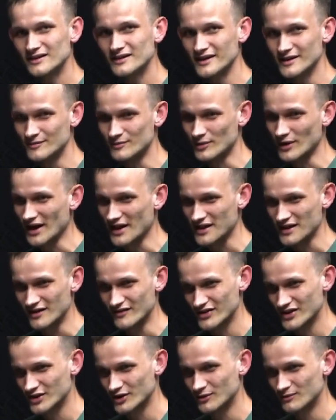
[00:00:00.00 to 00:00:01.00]

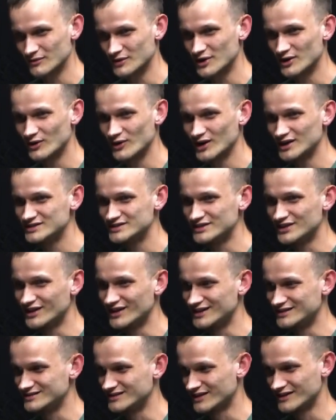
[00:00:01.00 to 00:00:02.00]
impressive. So all in
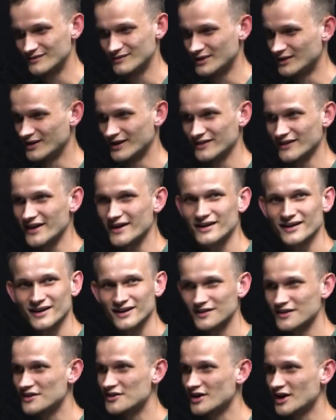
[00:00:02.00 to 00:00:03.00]
all, I think
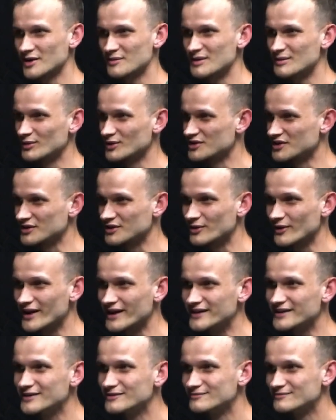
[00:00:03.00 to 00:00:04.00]
the doc people did great.